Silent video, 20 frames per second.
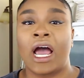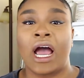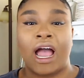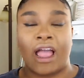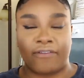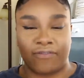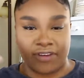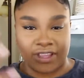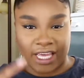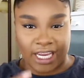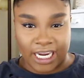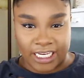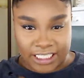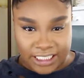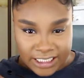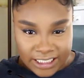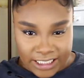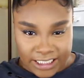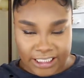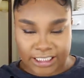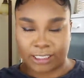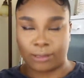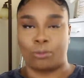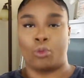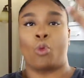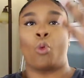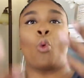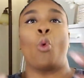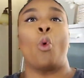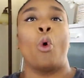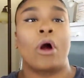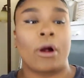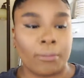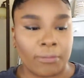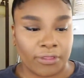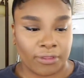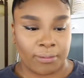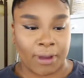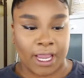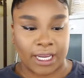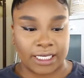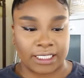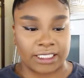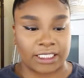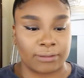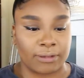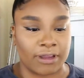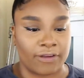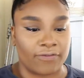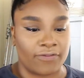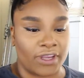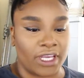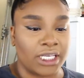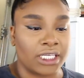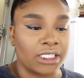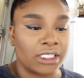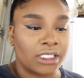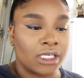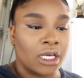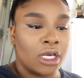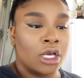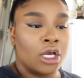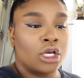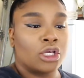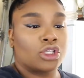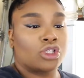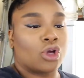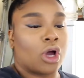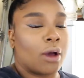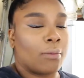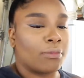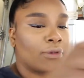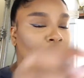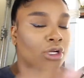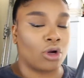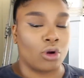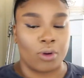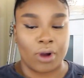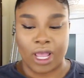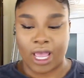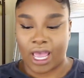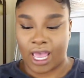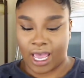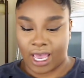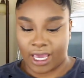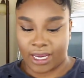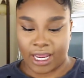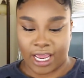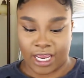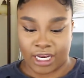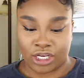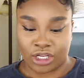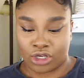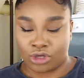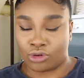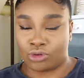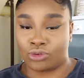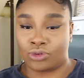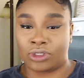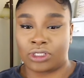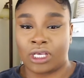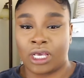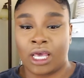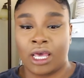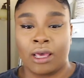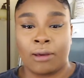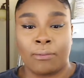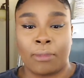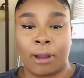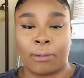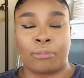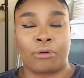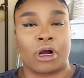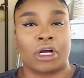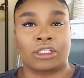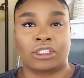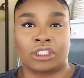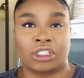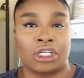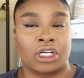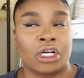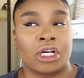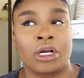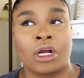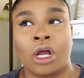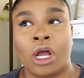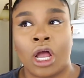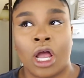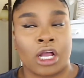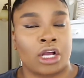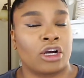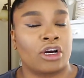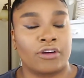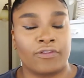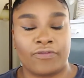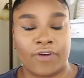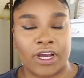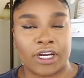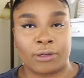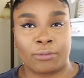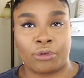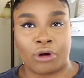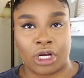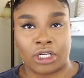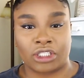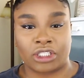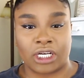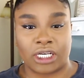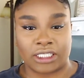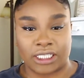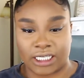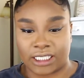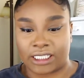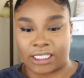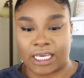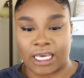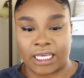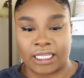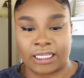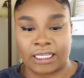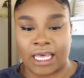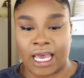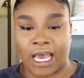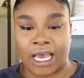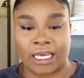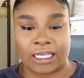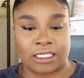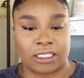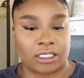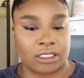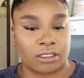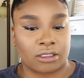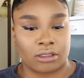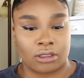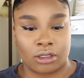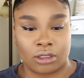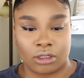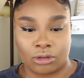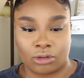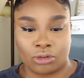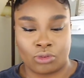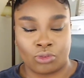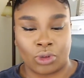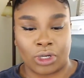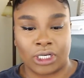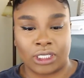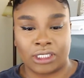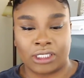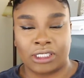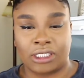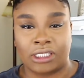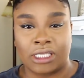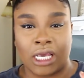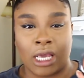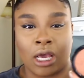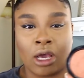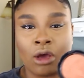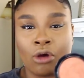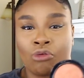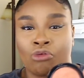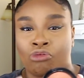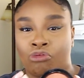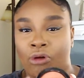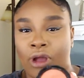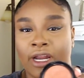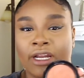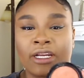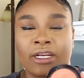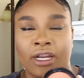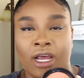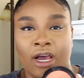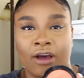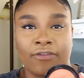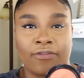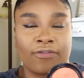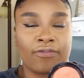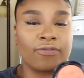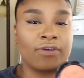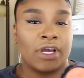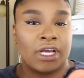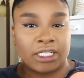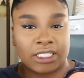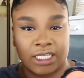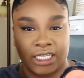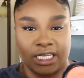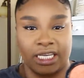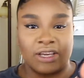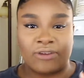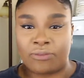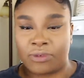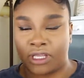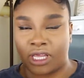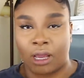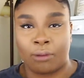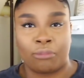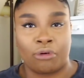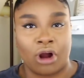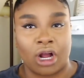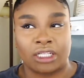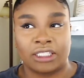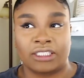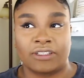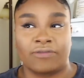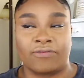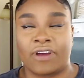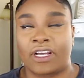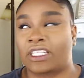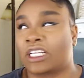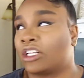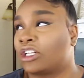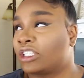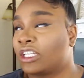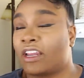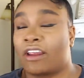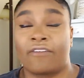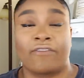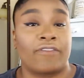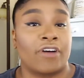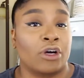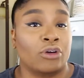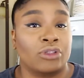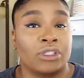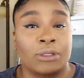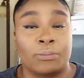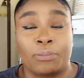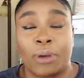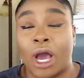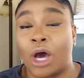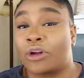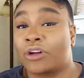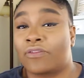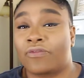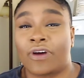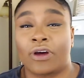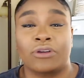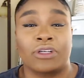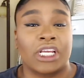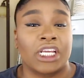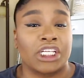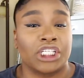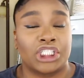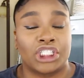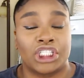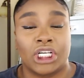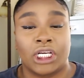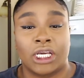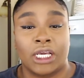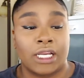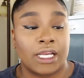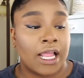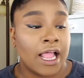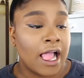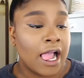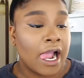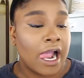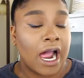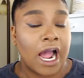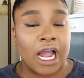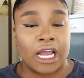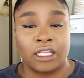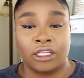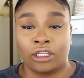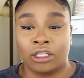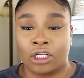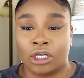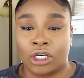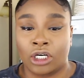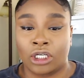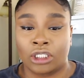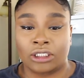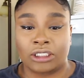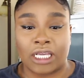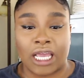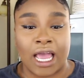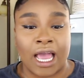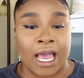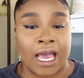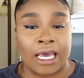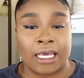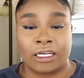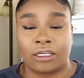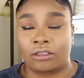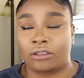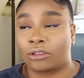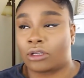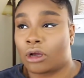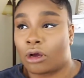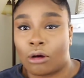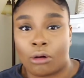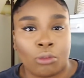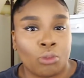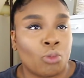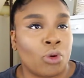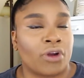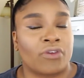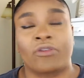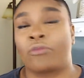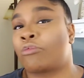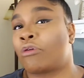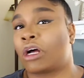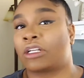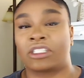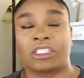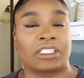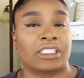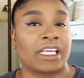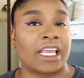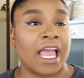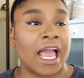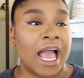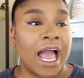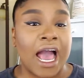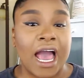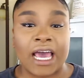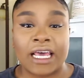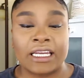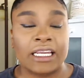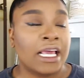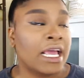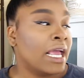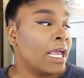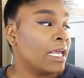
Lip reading: I feel like I just need some warmth back into my face. So I'm gonna go ahead and use my bronzer. Couldn't find a bronzer, as I said, that was red enough to give me that bronze effect. I looked at a powdered foundation. I looked at whatever bronzers they had.